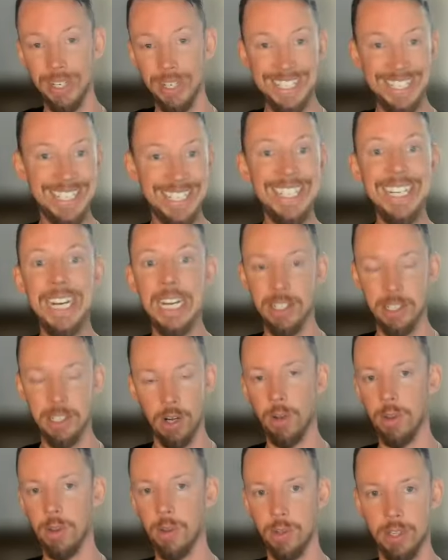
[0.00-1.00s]
exceed us in
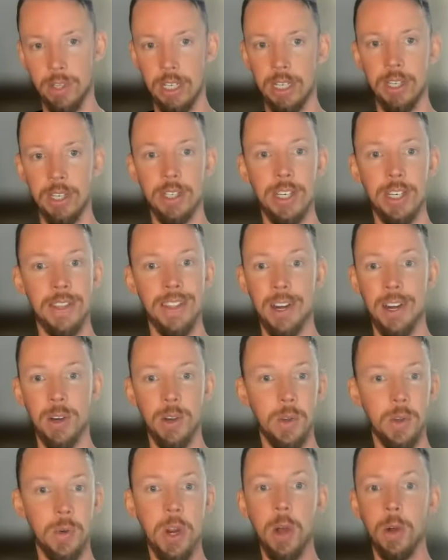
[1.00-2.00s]
all those things. And then
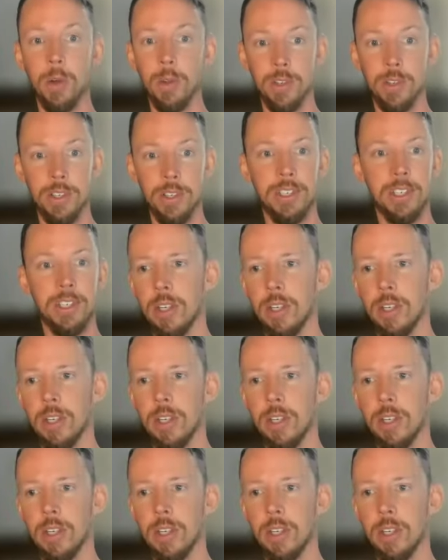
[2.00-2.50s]
who knows?